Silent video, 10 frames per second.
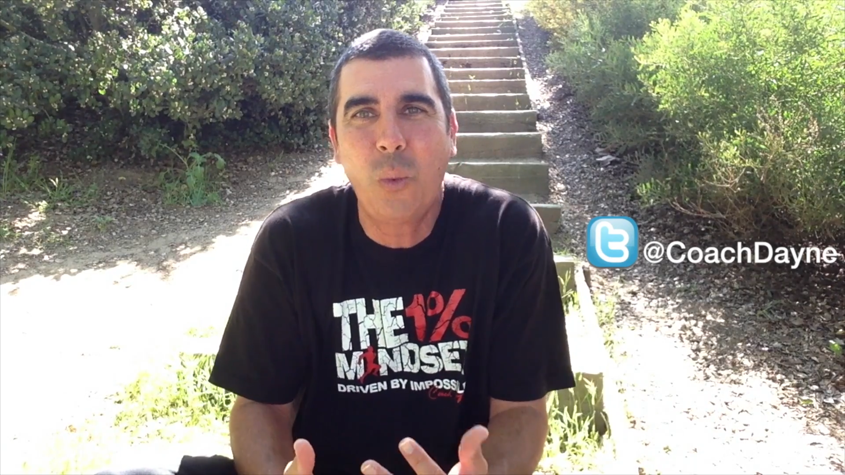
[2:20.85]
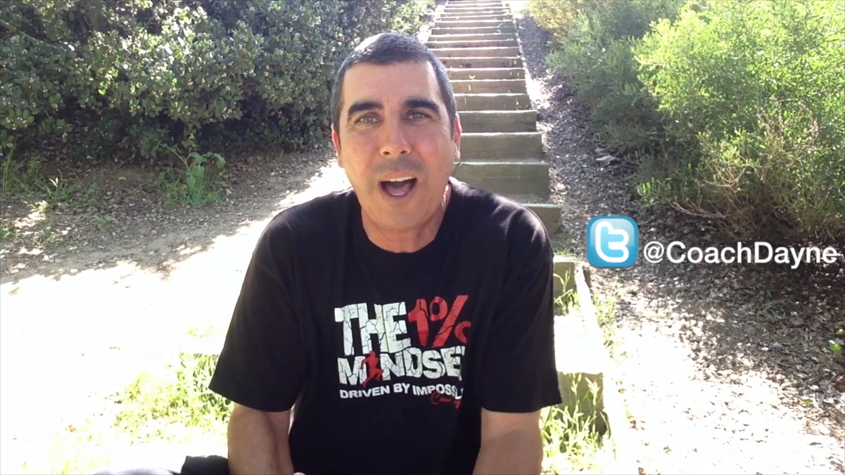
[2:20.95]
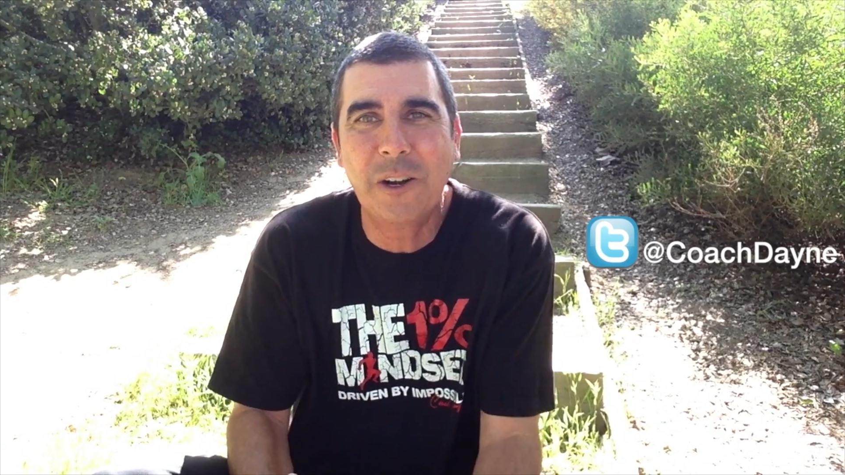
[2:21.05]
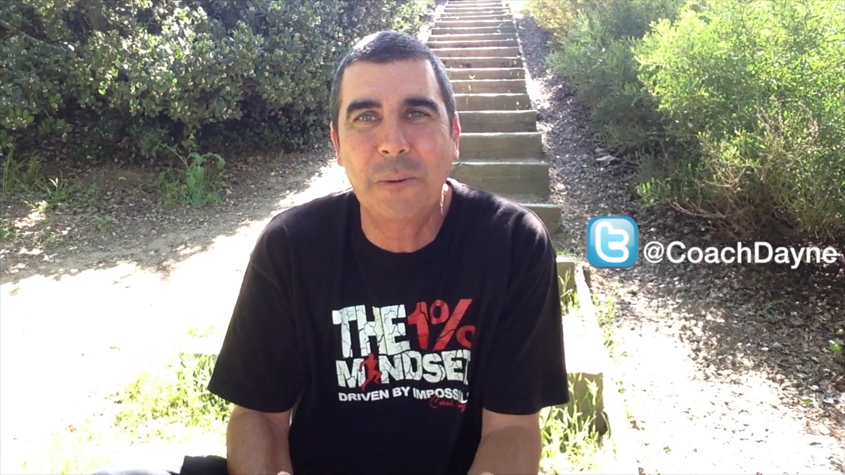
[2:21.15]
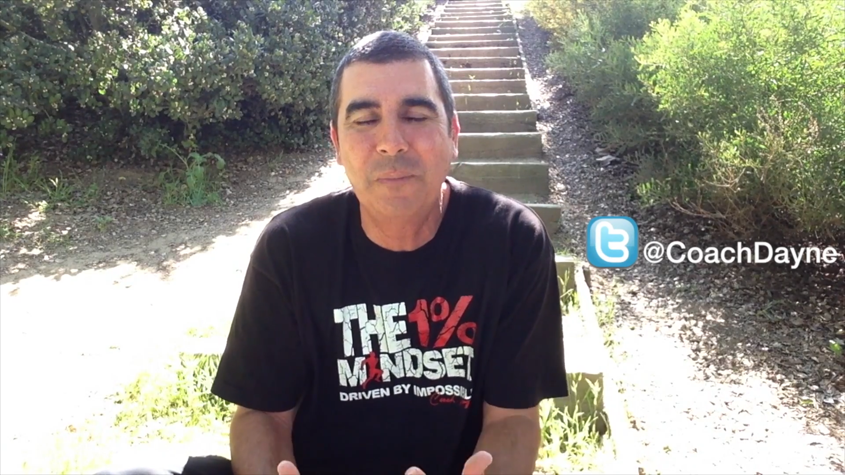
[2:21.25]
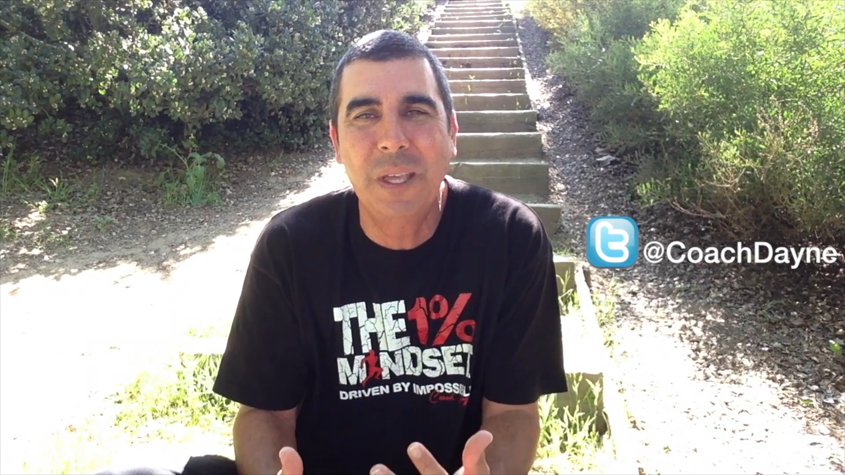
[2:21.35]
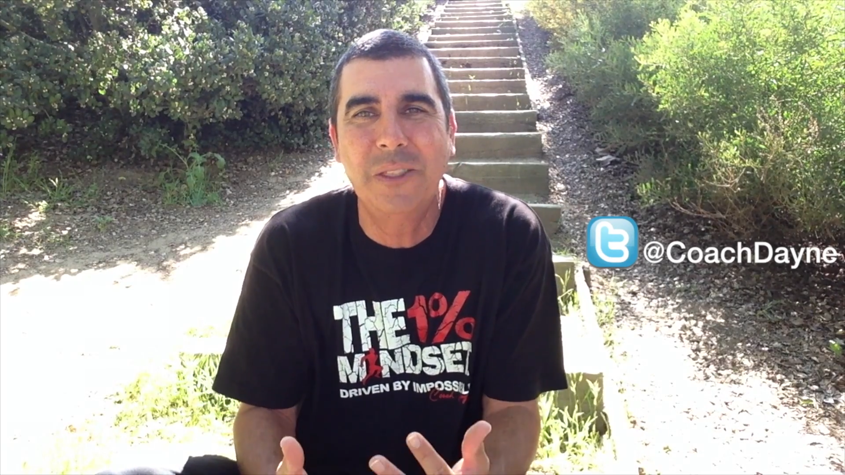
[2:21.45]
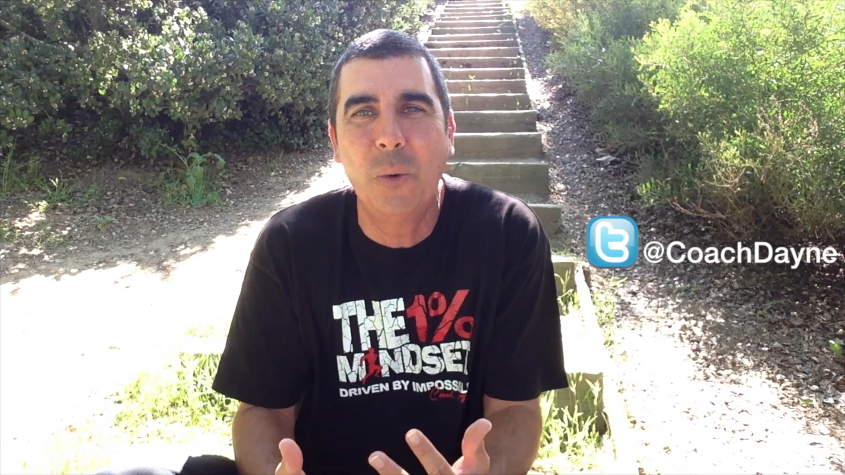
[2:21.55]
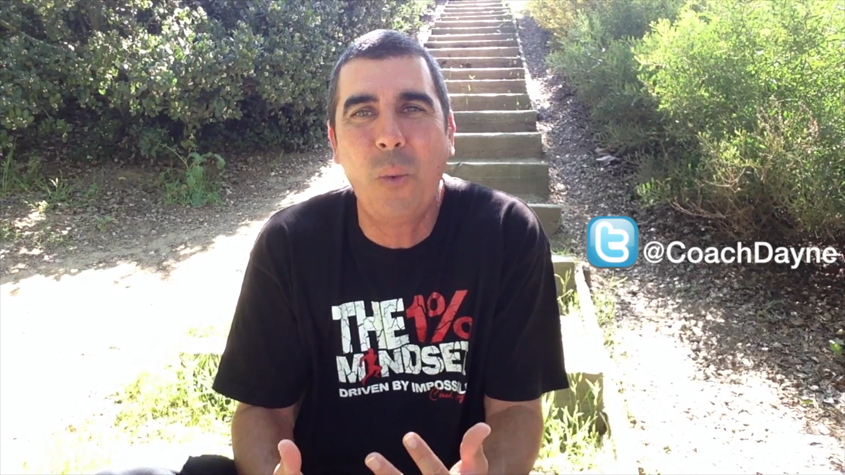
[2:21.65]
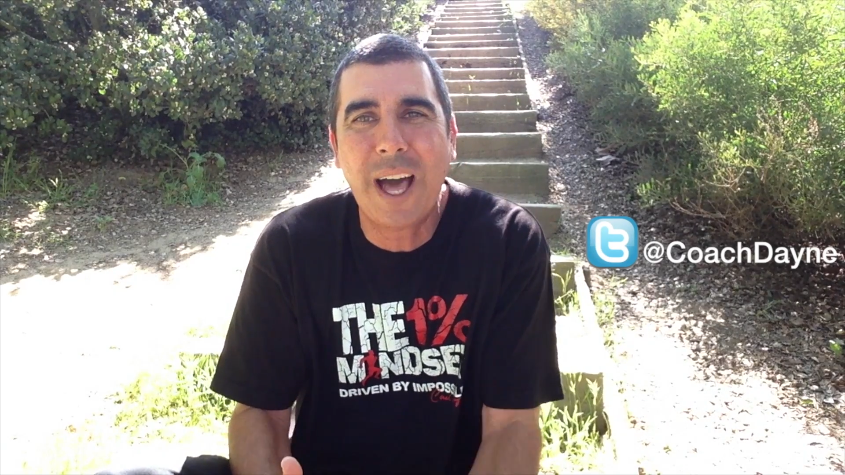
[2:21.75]

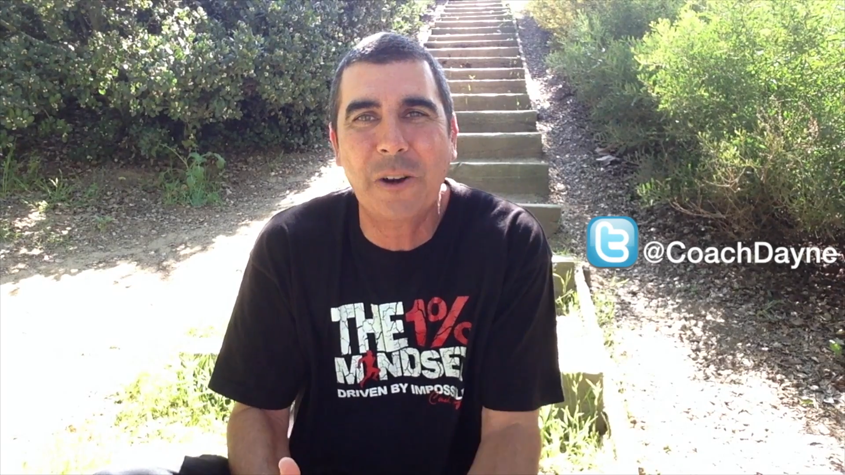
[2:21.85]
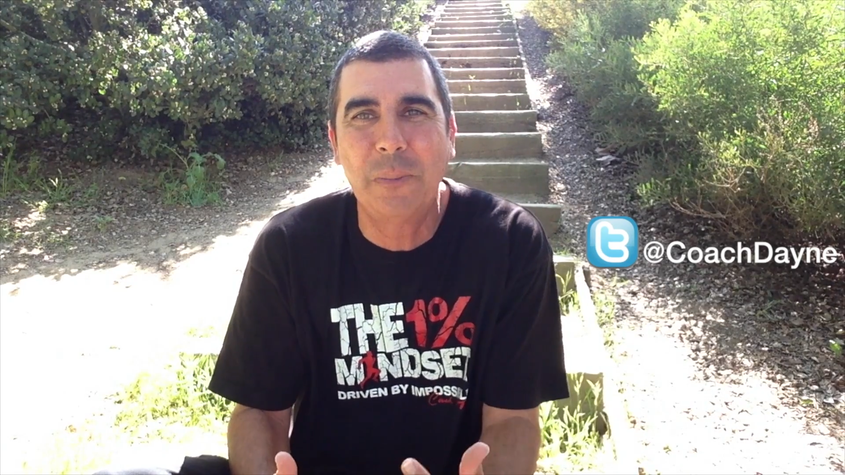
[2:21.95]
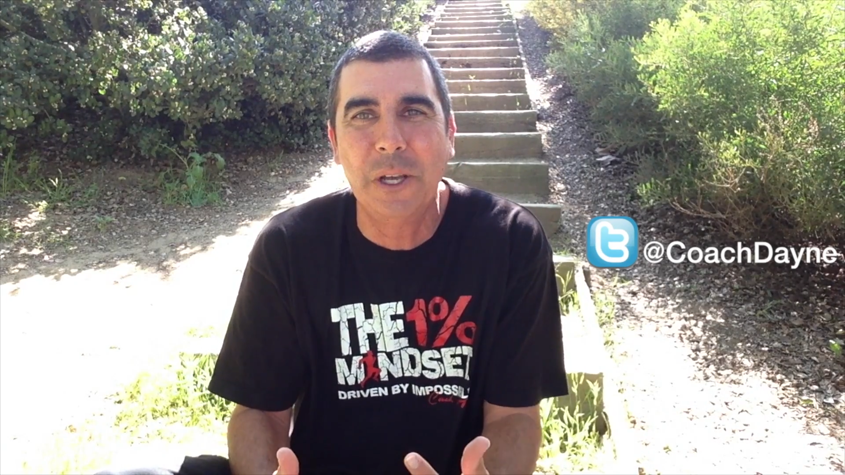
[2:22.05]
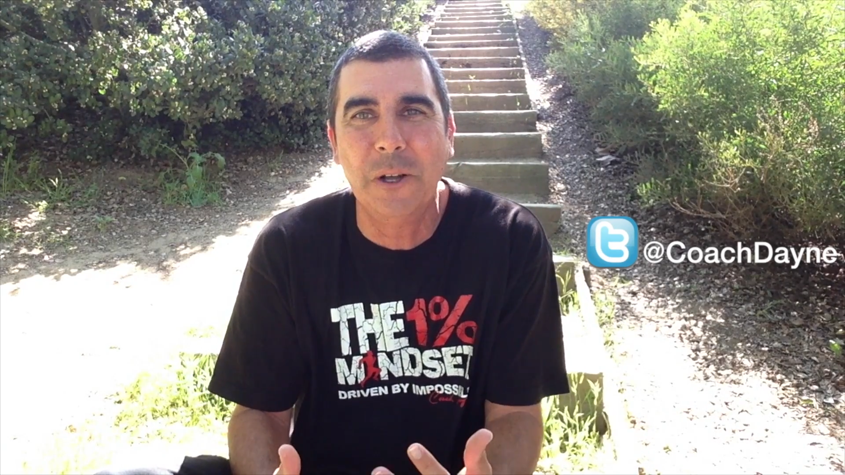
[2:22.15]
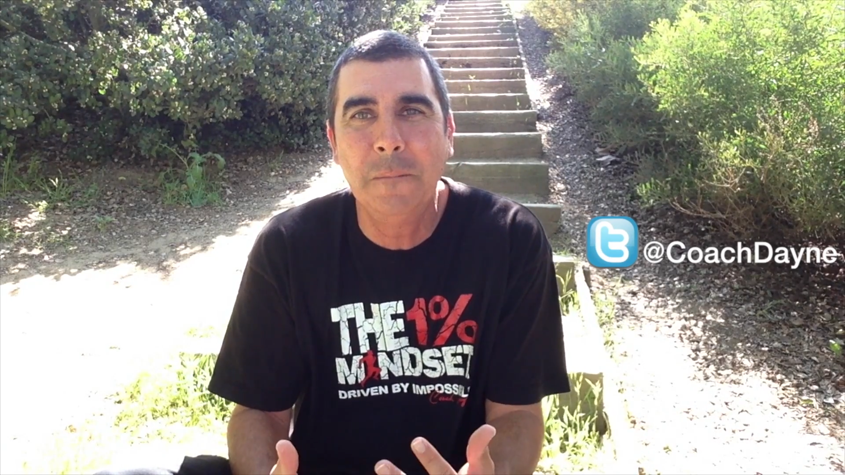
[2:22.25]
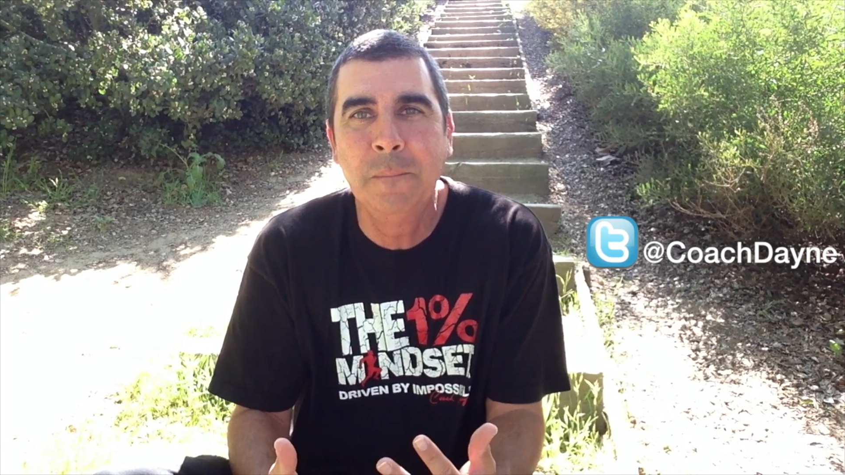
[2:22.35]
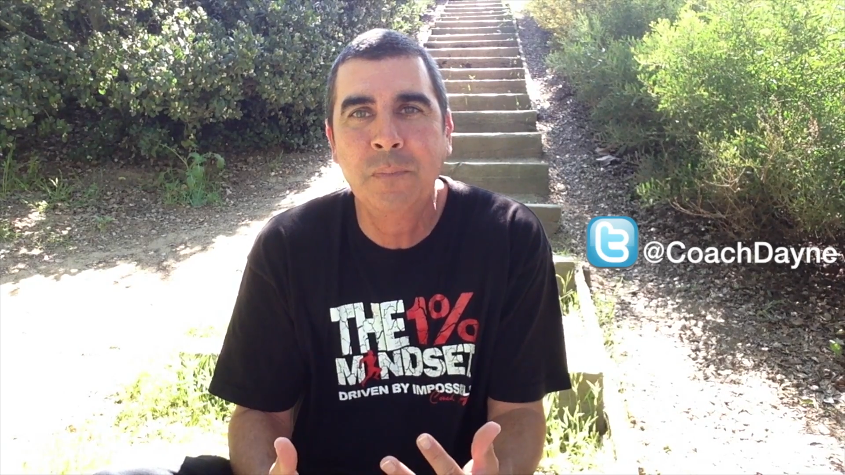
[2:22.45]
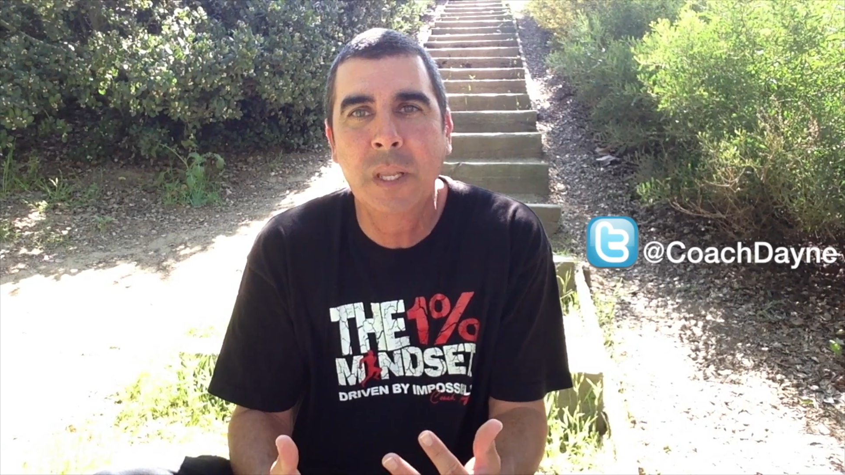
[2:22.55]
water bill.